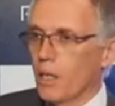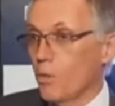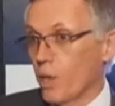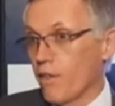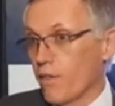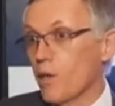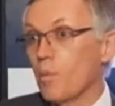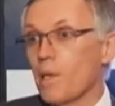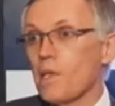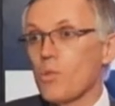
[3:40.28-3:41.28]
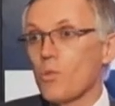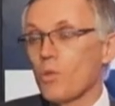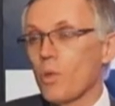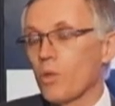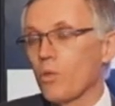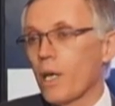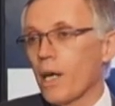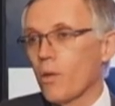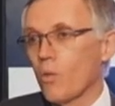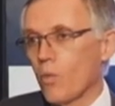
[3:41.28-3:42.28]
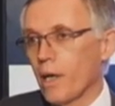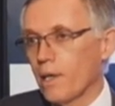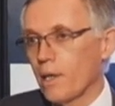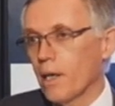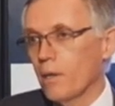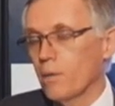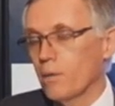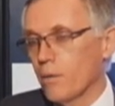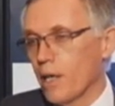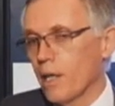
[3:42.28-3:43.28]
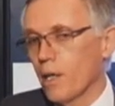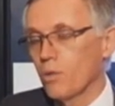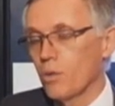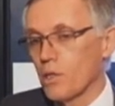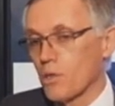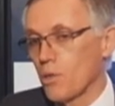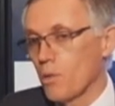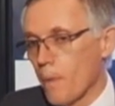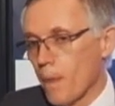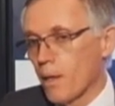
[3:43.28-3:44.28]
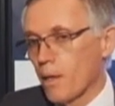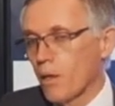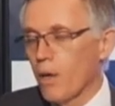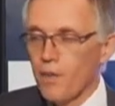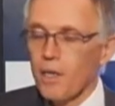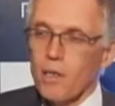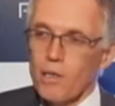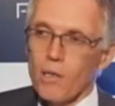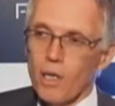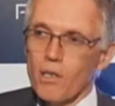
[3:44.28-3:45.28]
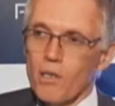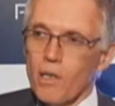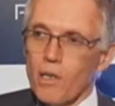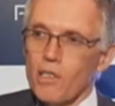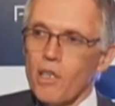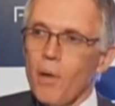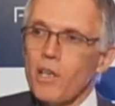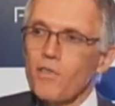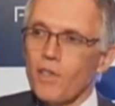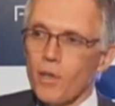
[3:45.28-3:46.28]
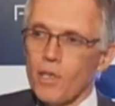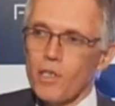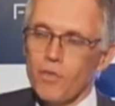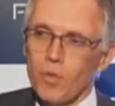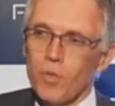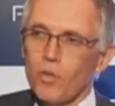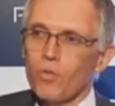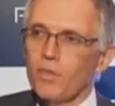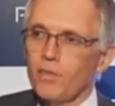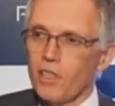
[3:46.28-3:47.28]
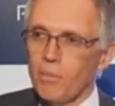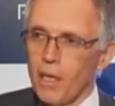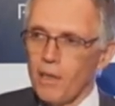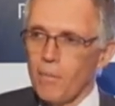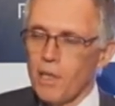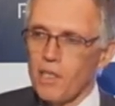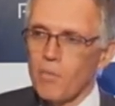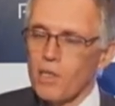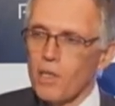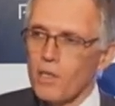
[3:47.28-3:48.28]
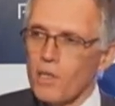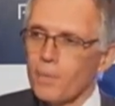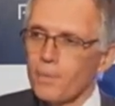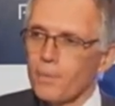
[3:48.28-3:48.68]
uh, we are very pleased with what we are rightly now, right now doing. So, no, I think it's, it's, it's a must for us if we want to avoid ba basic mistakes.